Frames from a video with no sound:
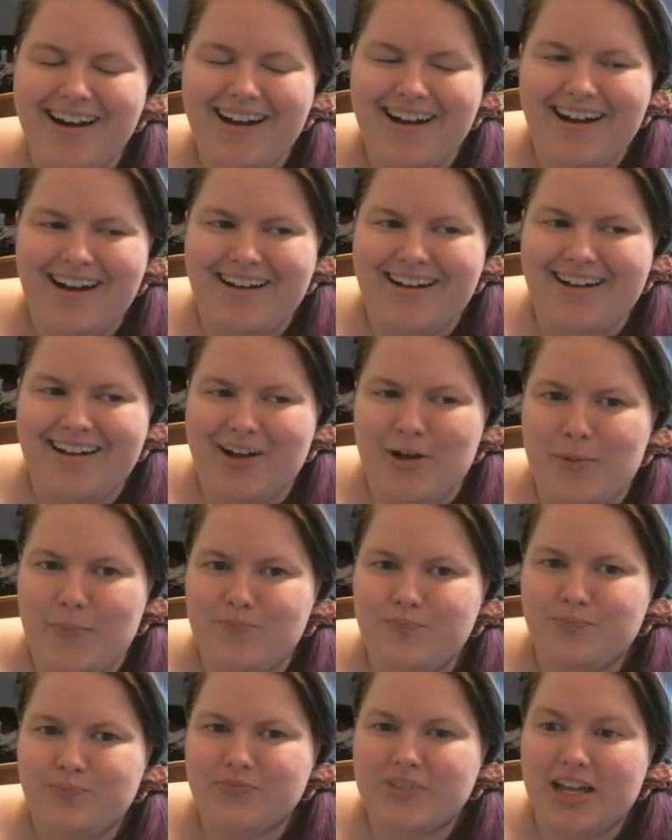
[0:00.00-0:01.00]
And
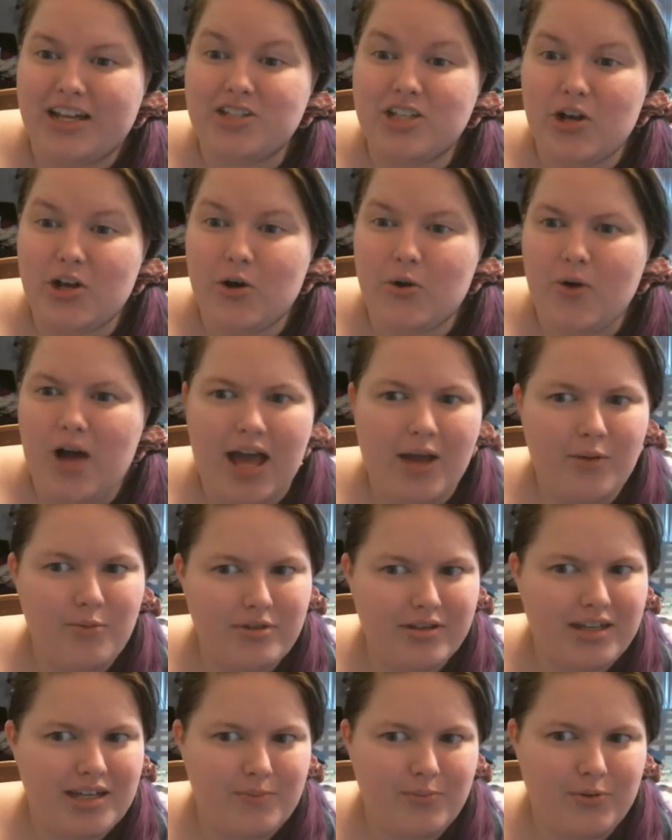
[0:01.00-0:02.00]
so I will
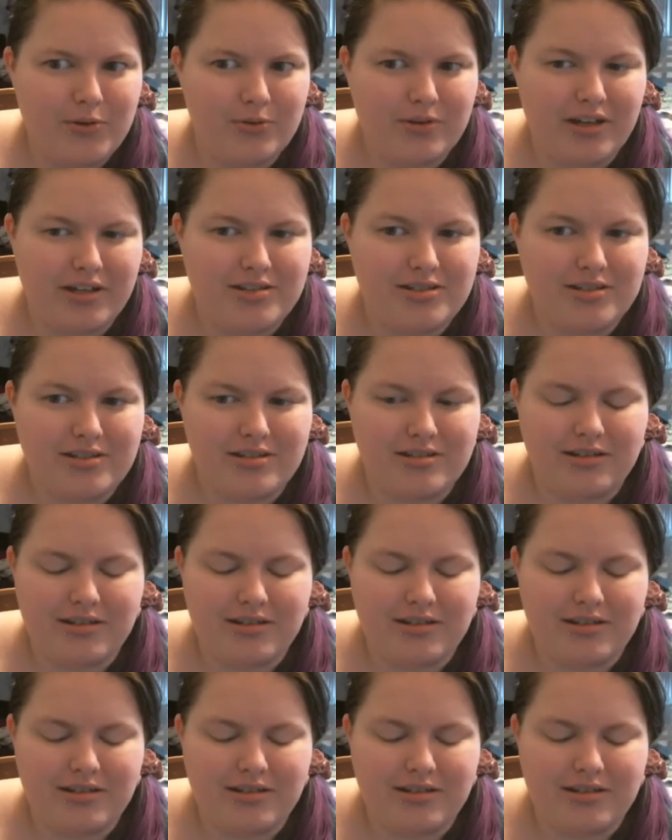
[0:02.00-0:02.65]
keep you guys